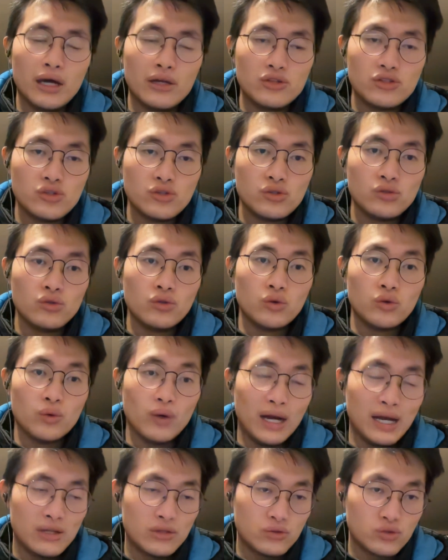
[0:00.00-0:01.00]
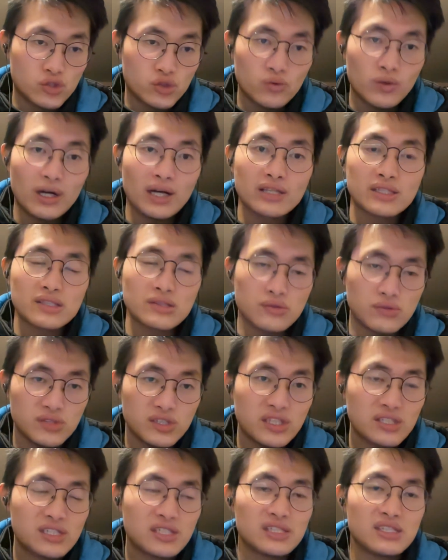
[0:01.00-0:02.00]
do either squats or
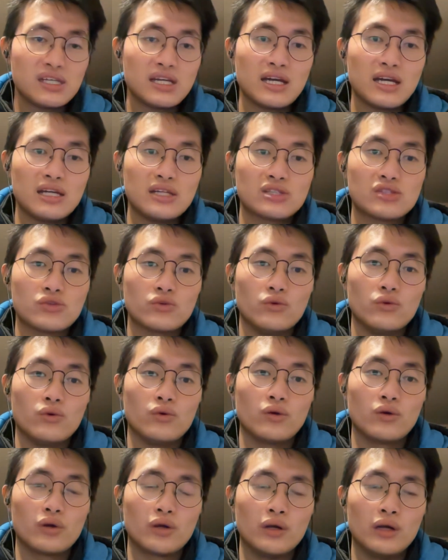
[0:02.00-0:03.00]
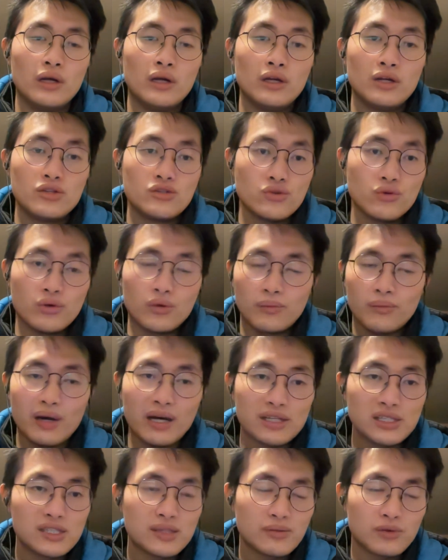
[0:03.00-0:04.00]
sit-to stands or doing
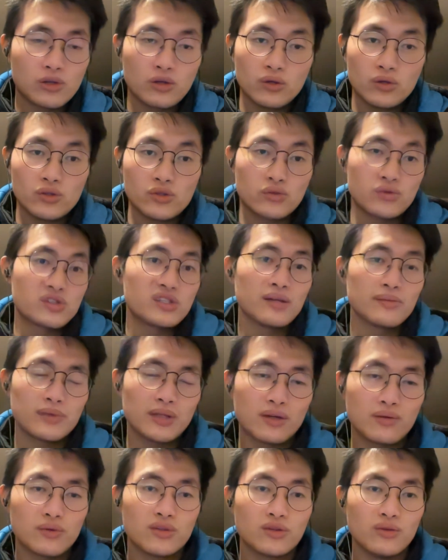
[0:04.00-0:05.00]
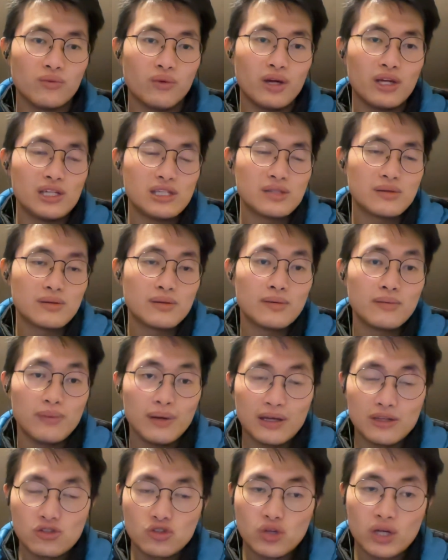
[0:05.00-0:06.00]
bicep curls or something with the weights
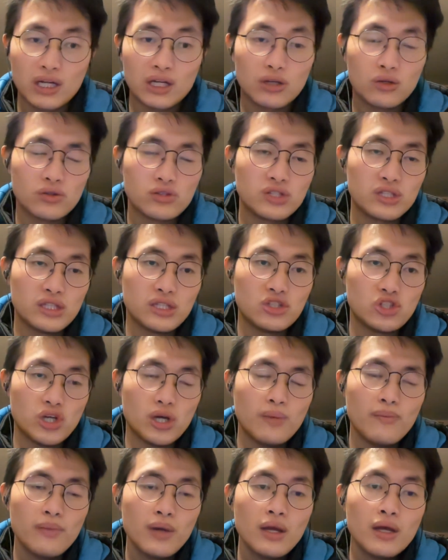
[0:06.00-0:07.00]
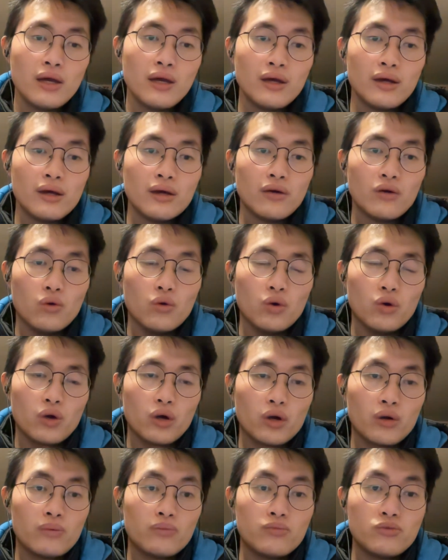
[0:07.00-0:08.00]
by trying to go to the gym,
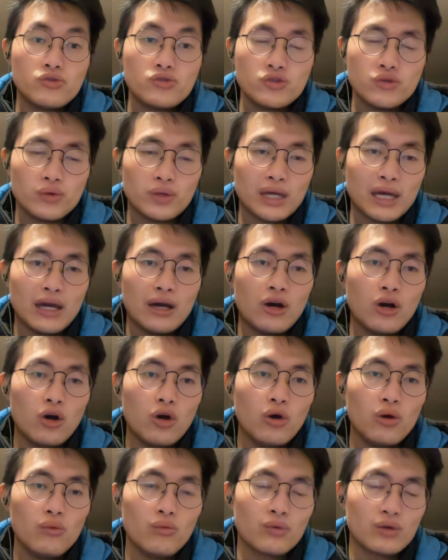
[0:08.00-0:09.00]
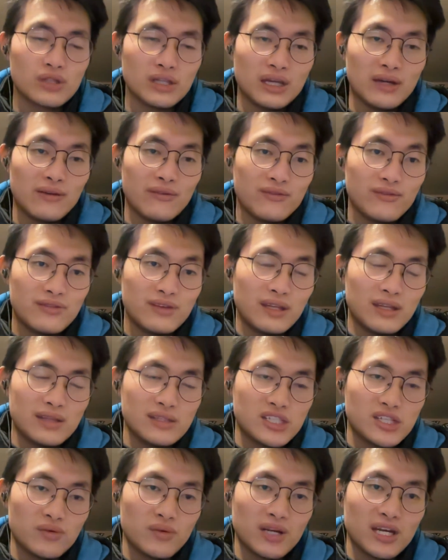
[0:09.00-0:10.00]
or doing it at home where
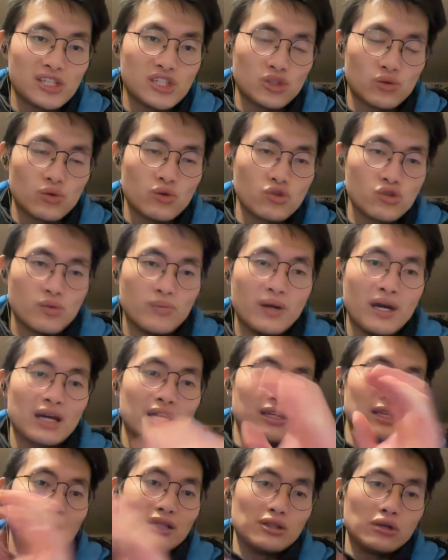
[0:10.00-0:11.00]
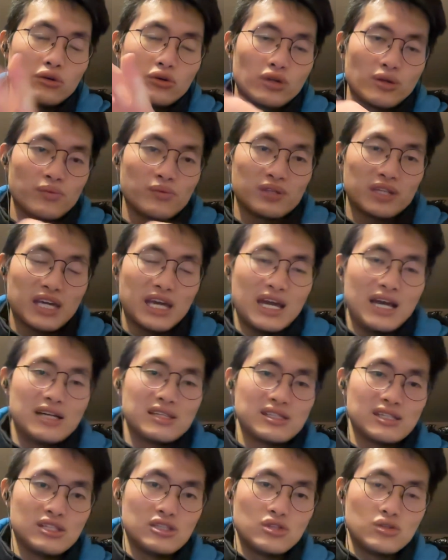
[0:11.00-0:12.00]
someone has a grocery bag and they load it up with
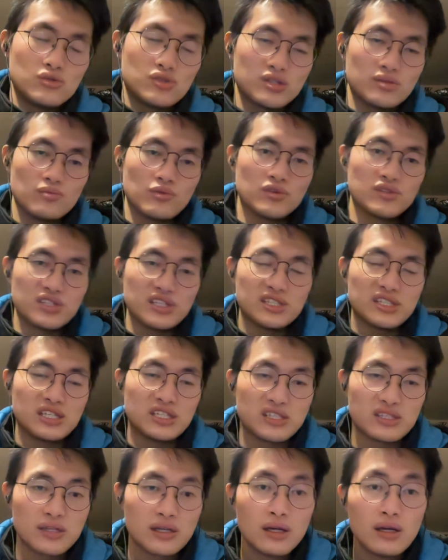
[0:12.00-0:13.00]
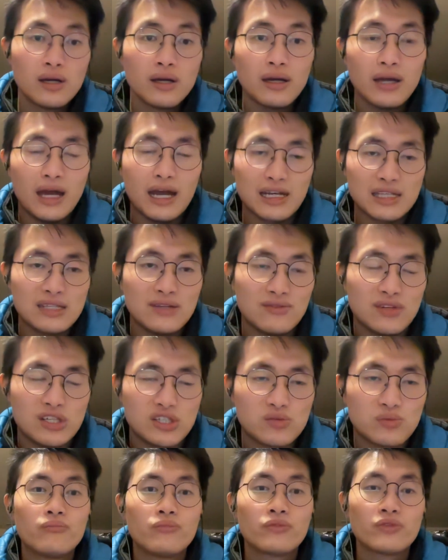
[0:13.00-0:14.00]
cans and do some resistance
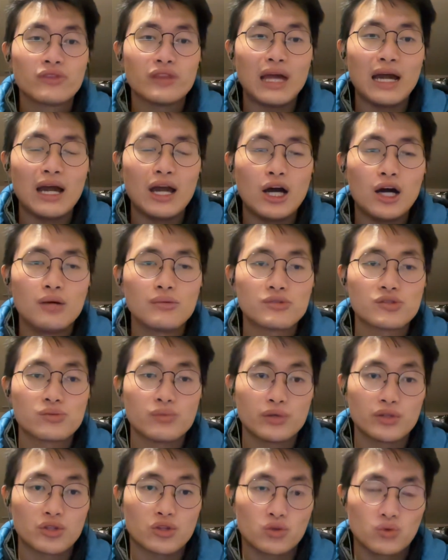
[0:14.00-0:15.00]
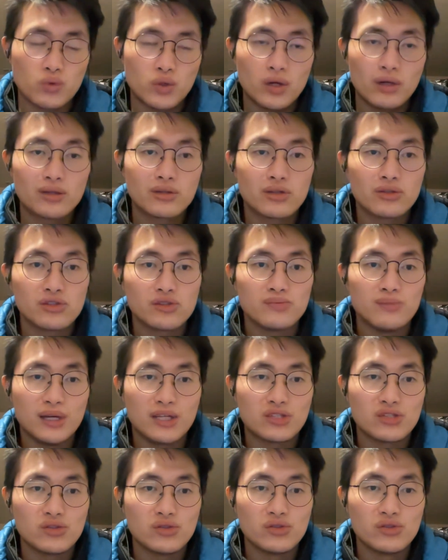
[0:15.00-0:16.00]
activities with. That helps with growing those
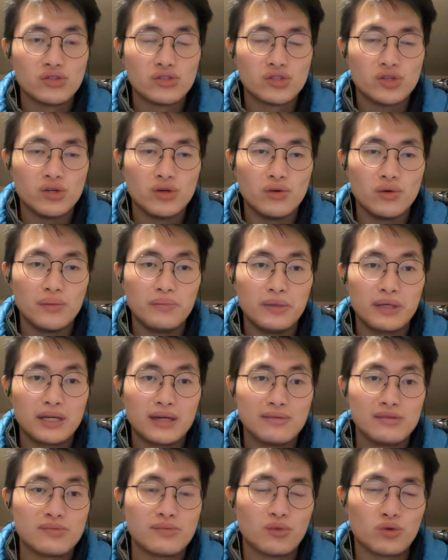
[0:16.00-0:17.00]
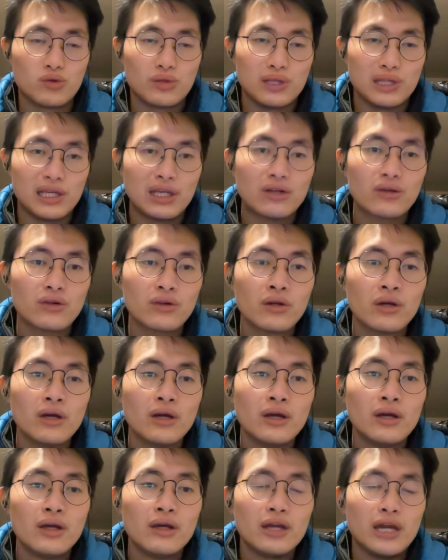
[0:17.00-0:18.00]
muscles so it becomes more leaner
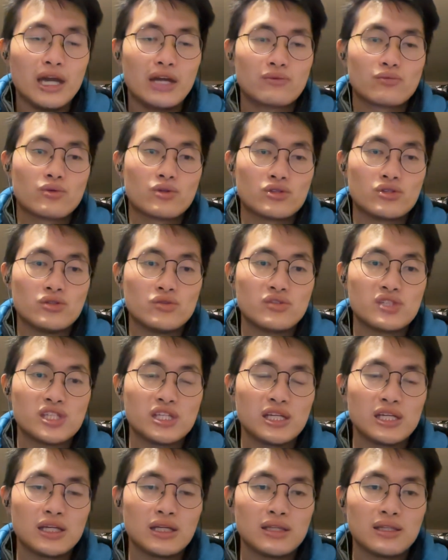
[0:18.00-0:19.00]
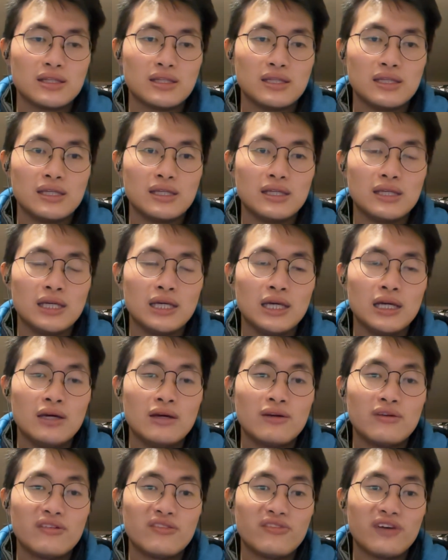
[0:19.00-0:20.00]
and reducing the
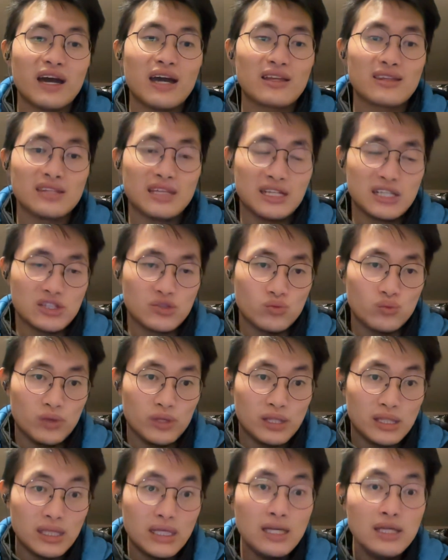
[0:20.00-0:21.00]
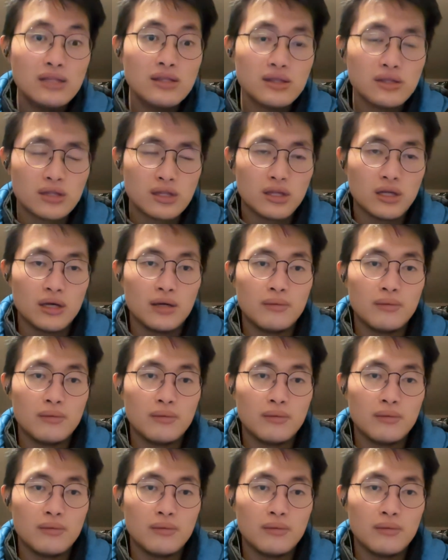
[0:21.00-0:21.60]
fat that is within the